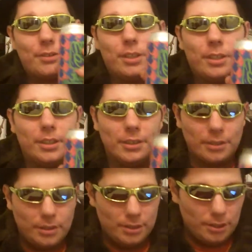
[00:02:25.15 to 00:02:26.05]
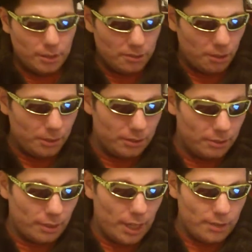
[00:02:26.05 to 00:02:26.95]
alcohol. So it's a
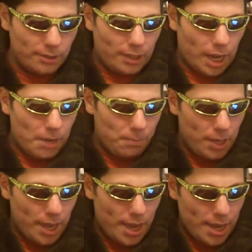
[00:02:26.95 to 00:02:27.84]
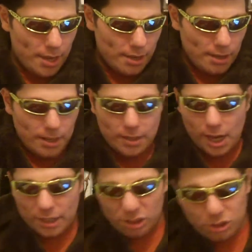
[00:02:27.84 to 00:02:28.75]
standard IPA.
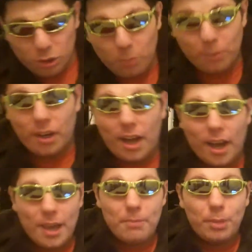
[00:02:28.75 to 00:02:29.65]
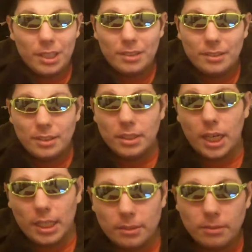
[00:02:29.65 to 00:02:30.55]
Not super high, but
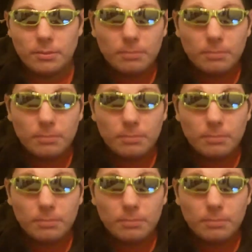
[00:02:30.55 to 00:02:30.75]
not